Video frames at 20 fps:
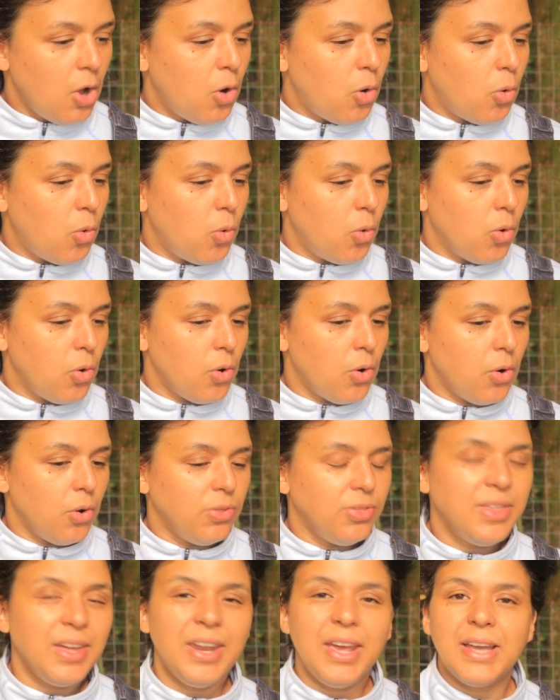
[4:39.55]
or
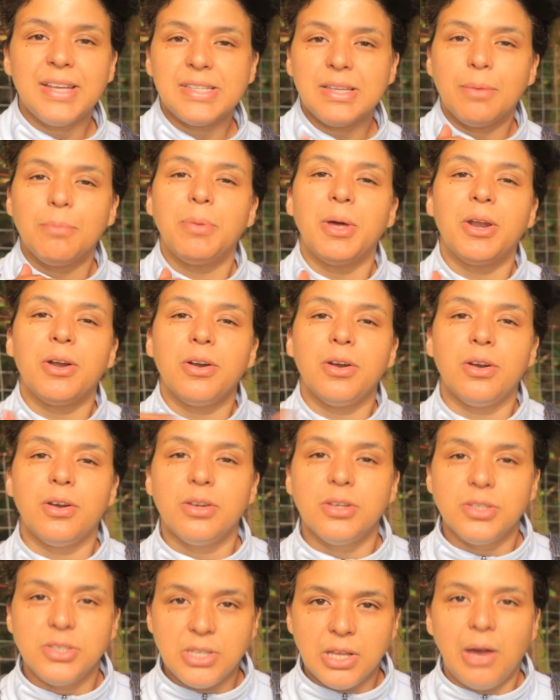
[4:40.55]
that has a
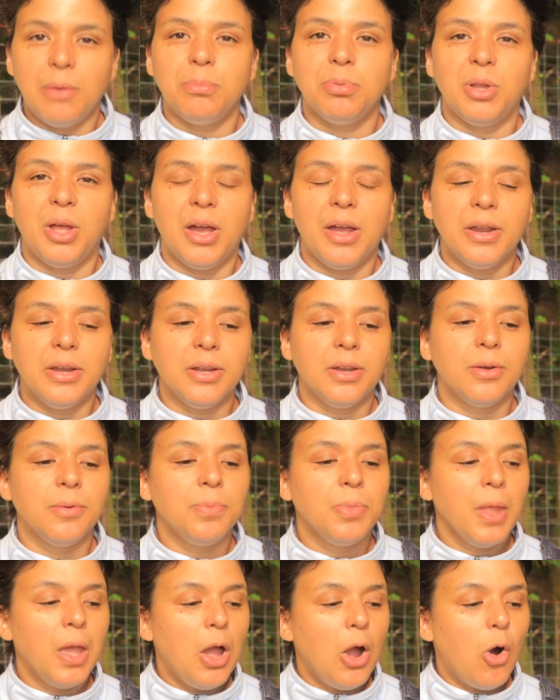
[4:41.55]
better top line,
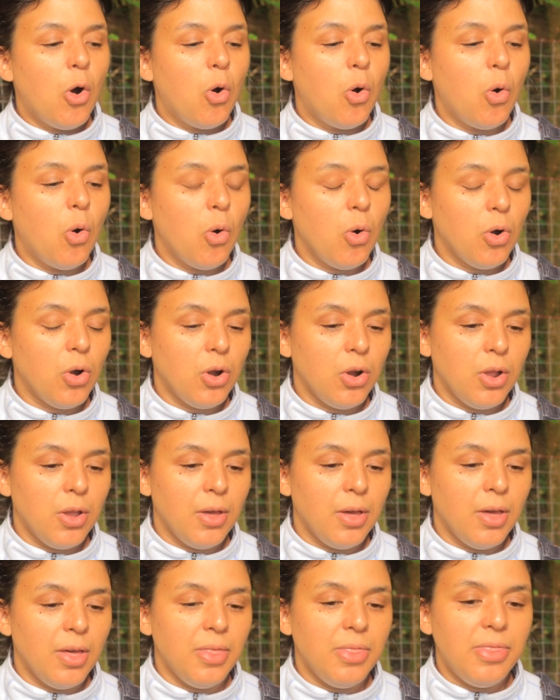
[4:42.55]

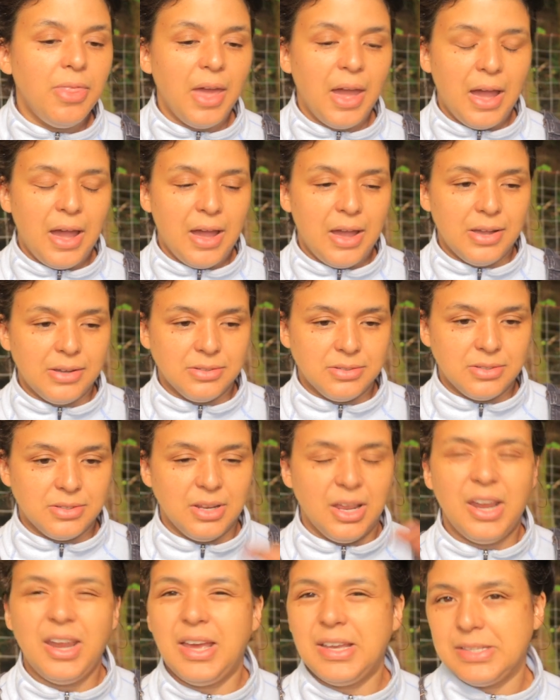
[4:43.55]
or that
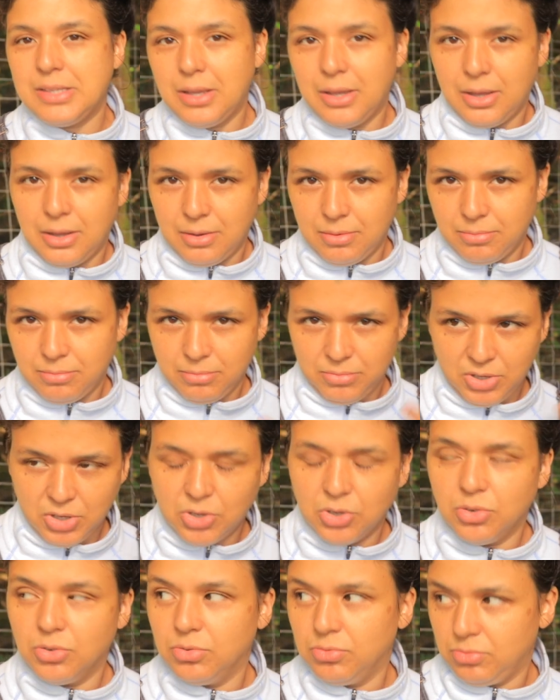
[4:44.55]
it has a, you
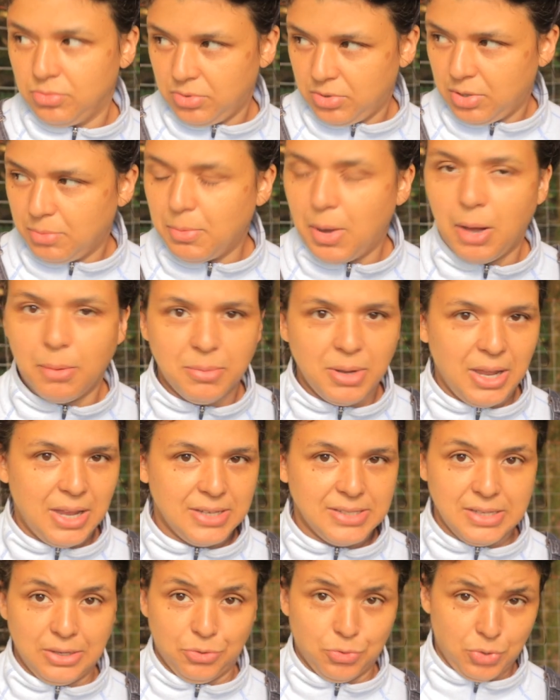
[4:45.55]
know, the mom
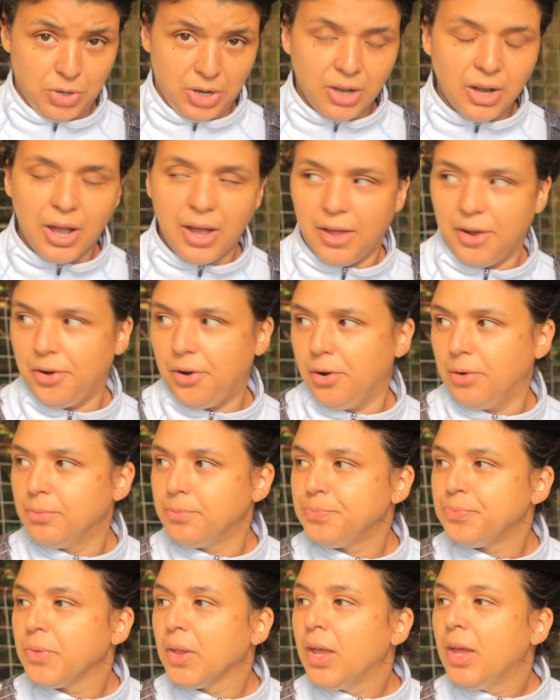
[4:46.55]
has a great udder.
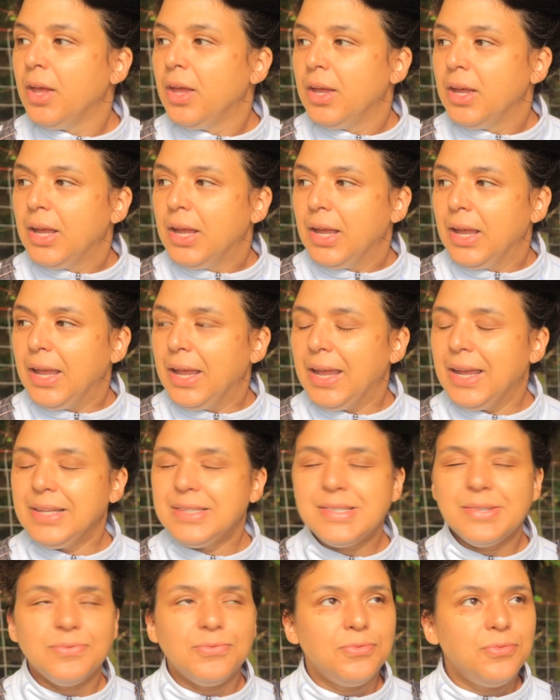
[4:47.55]

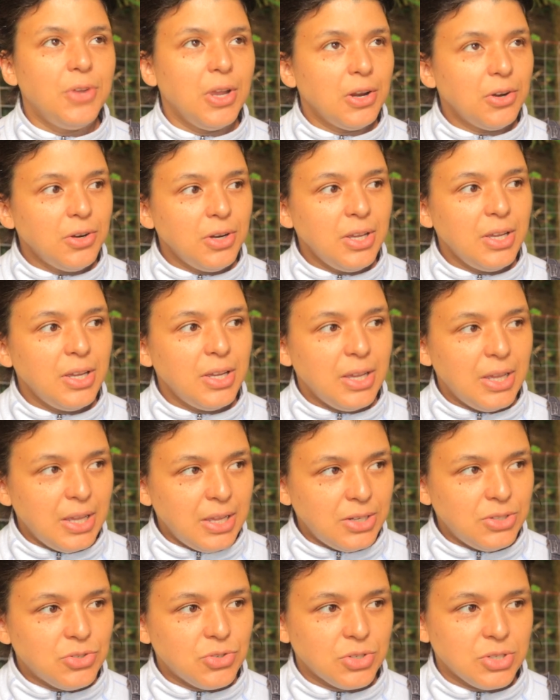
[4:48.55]
It's very
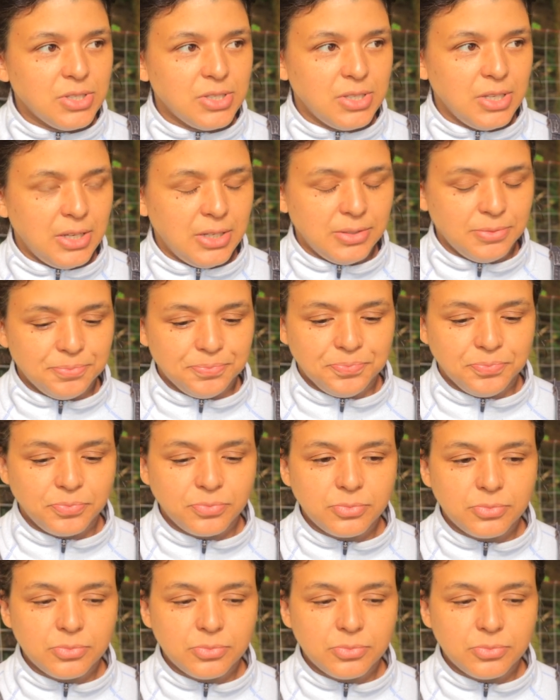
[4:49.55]
interesting